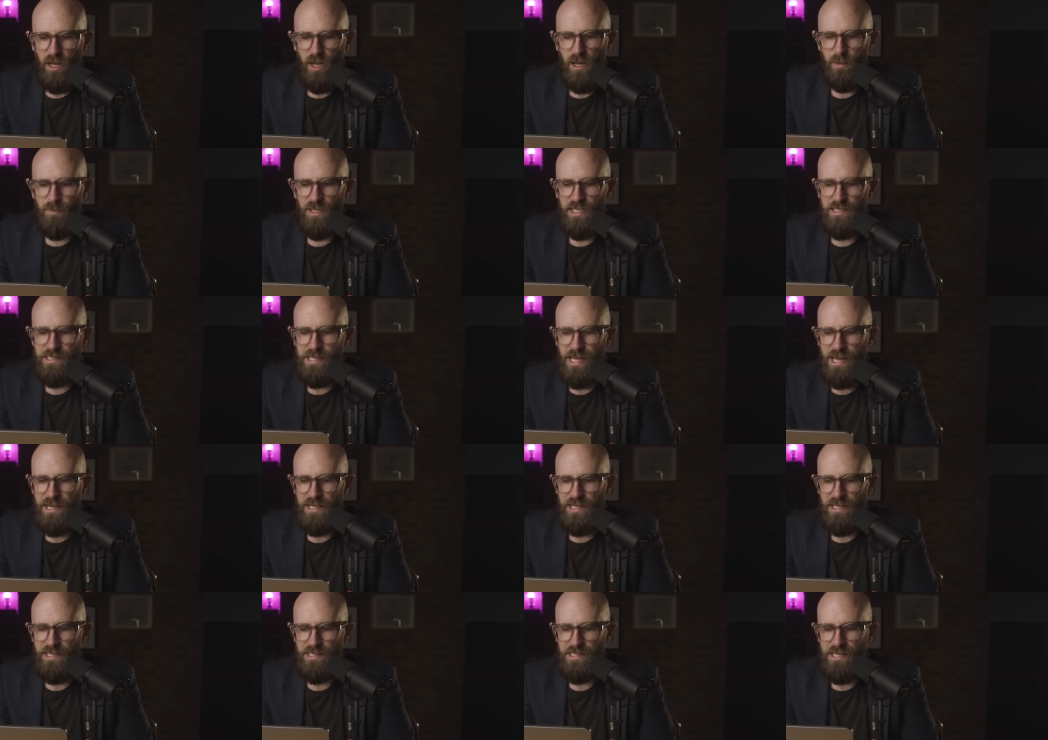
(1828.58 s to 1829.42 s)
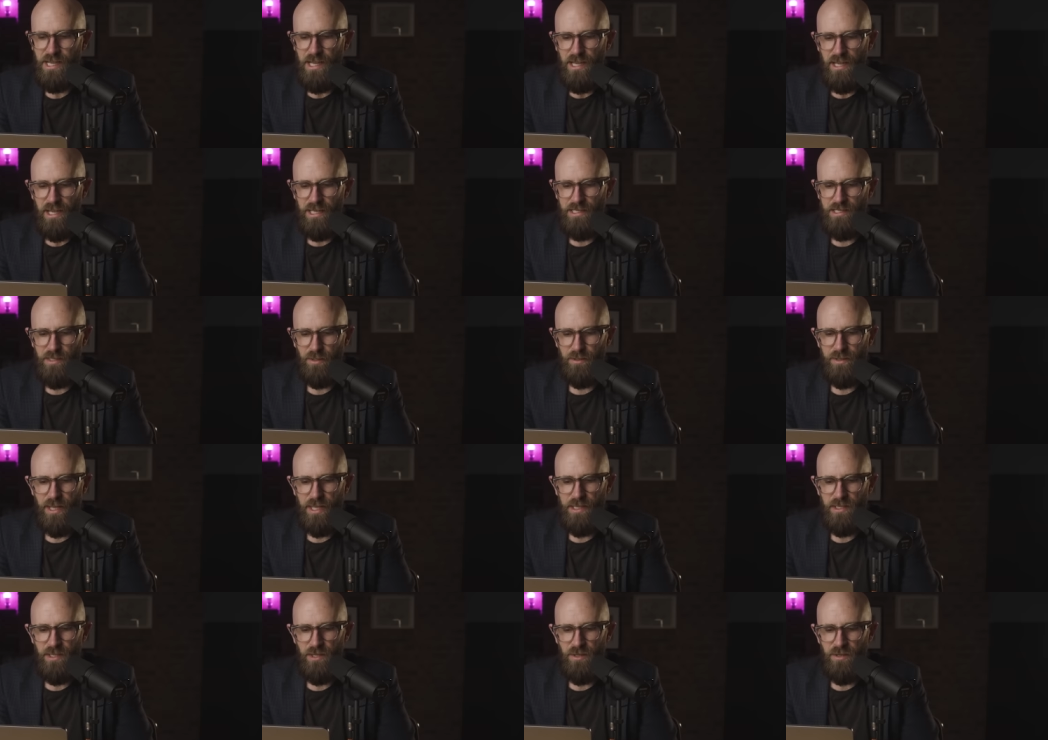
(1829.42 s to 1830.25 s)
Harmless, that is, until
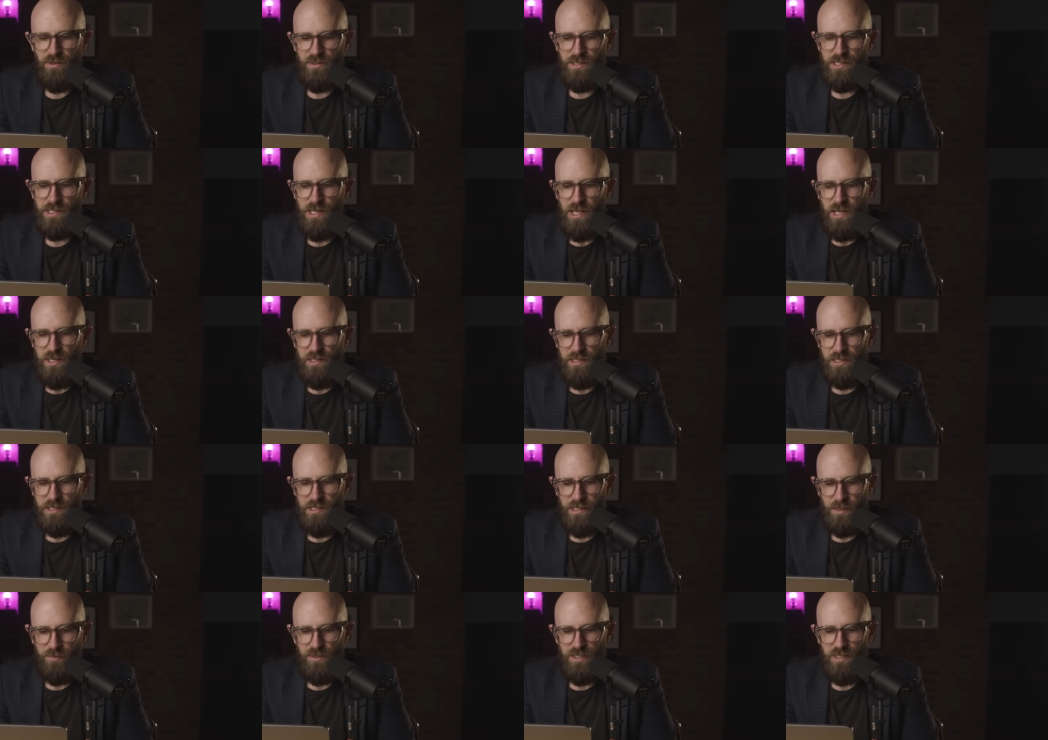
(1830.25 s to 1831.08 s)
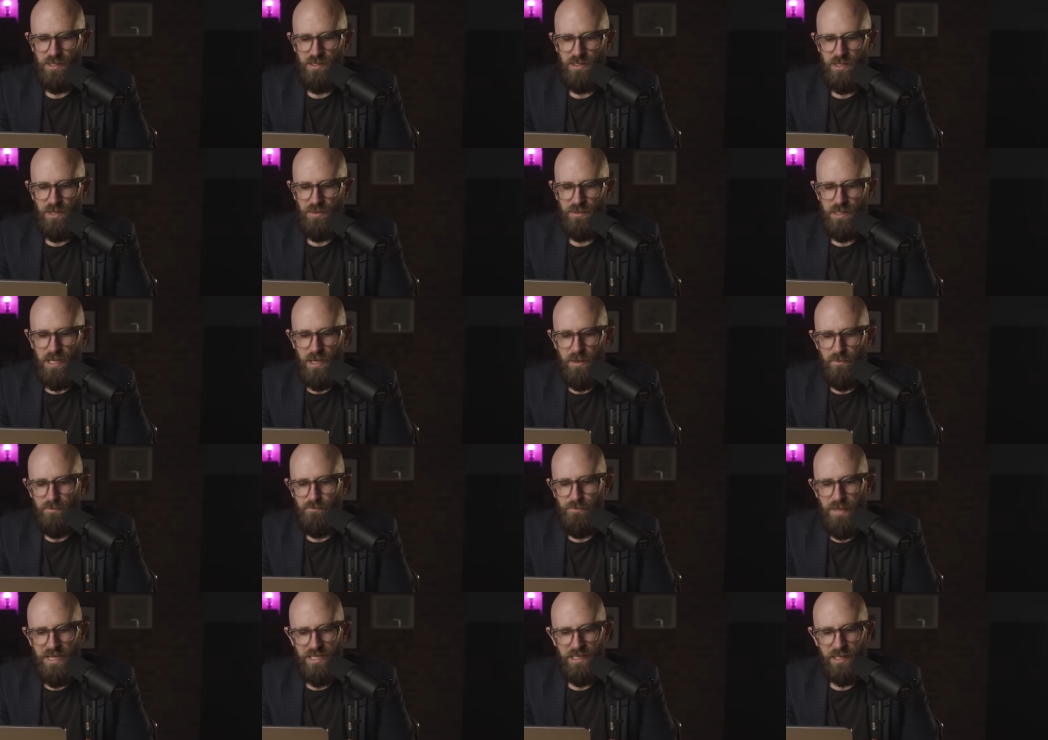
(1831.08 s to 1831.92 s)
they're used to substitute
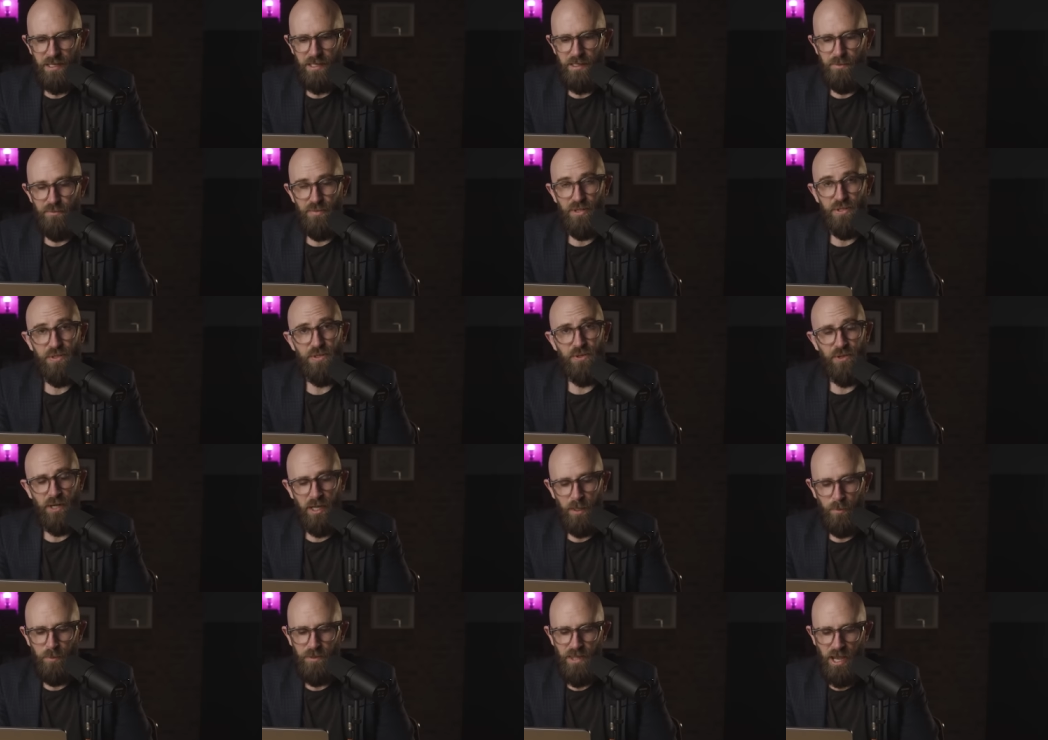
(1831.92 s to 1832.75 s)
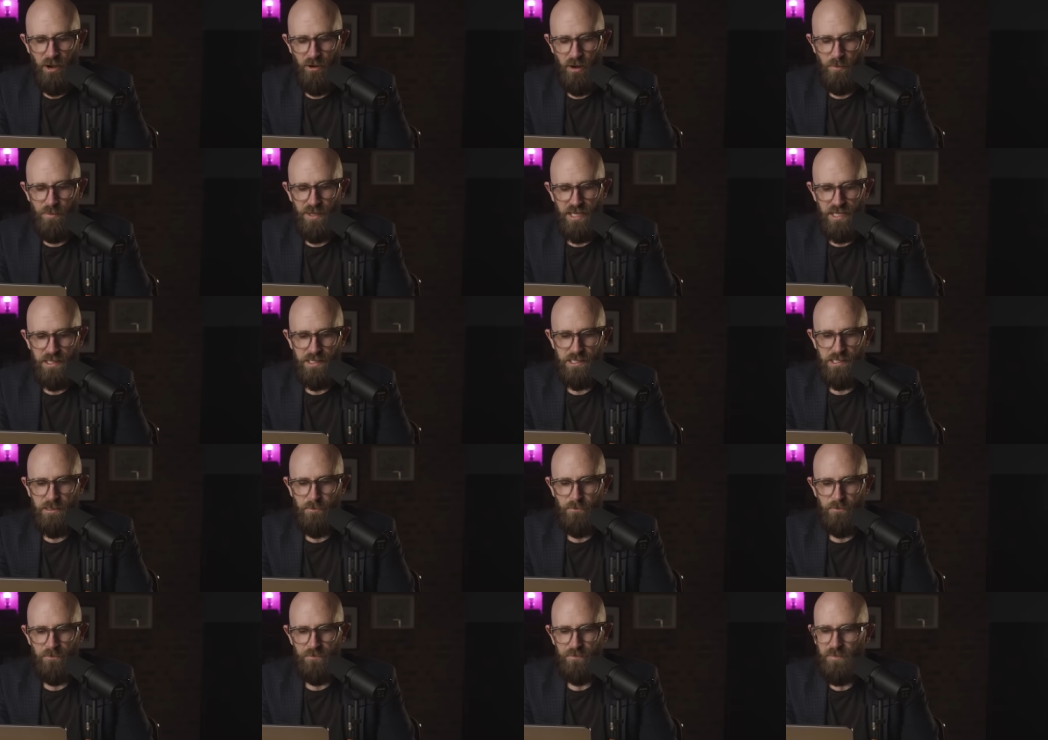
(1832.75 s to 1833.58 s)
medically prescribed
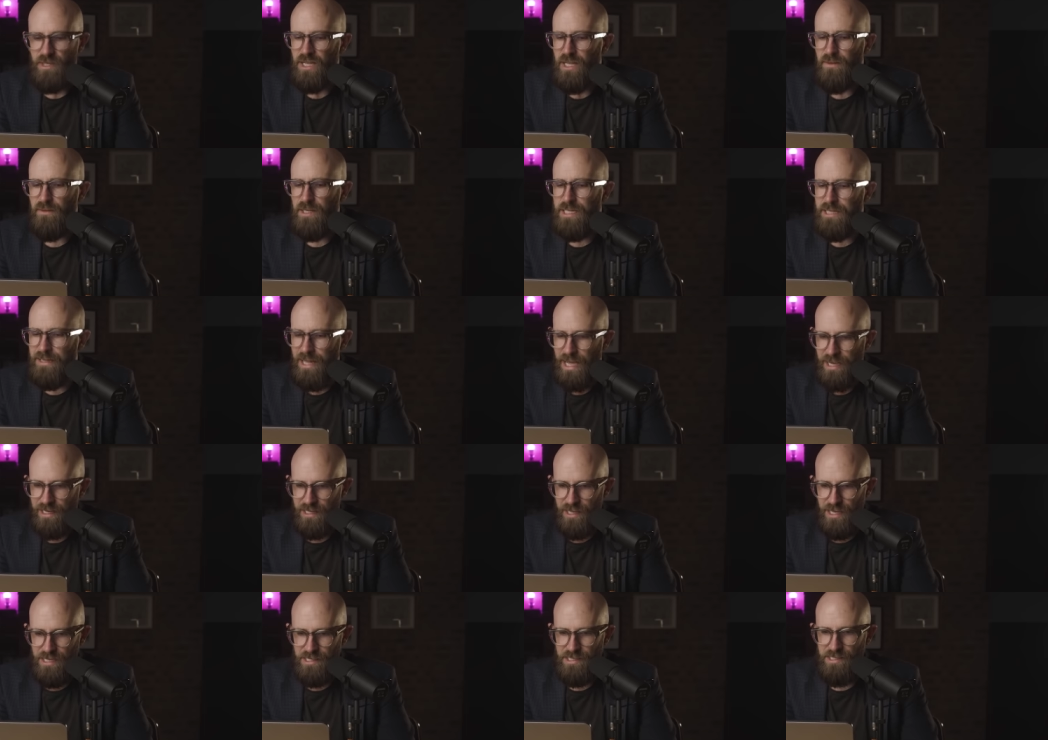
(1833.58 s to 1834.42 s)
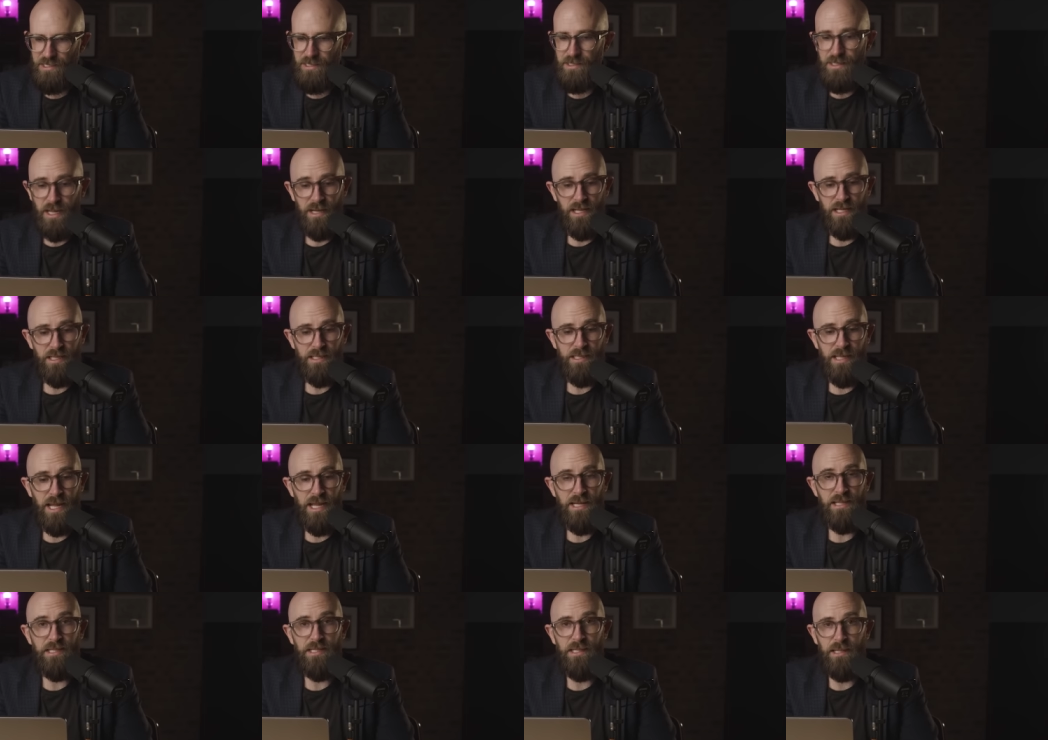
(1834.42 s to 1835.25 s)
therapies. But even in that case, Dunning
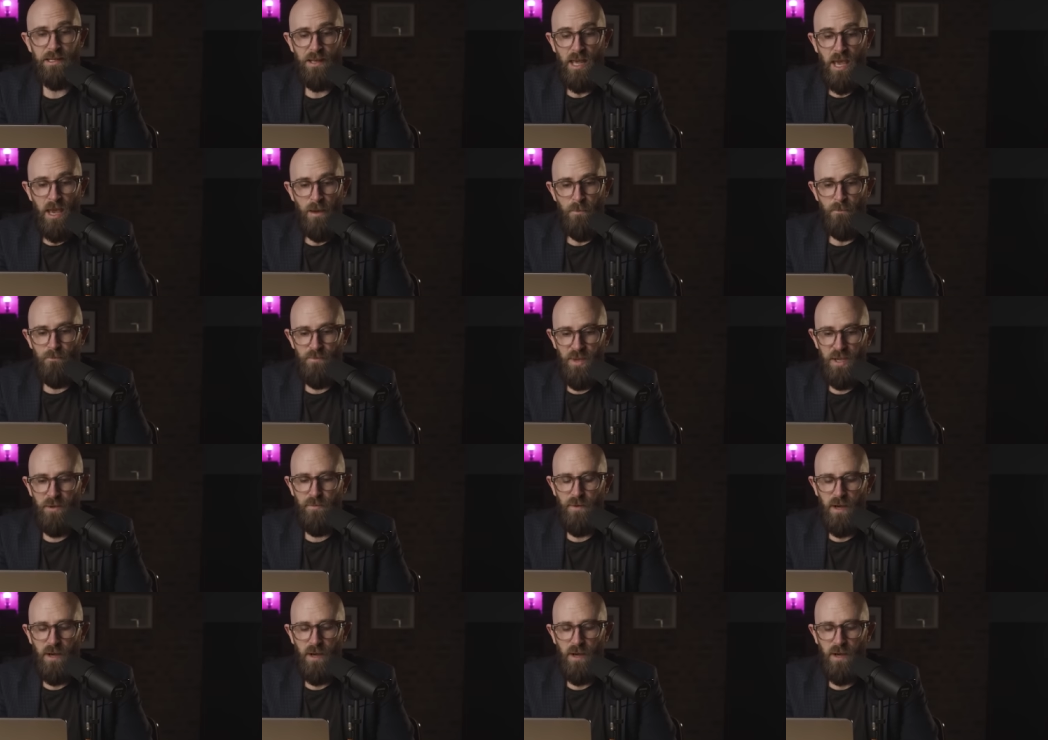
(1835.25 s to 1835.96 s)
states that Big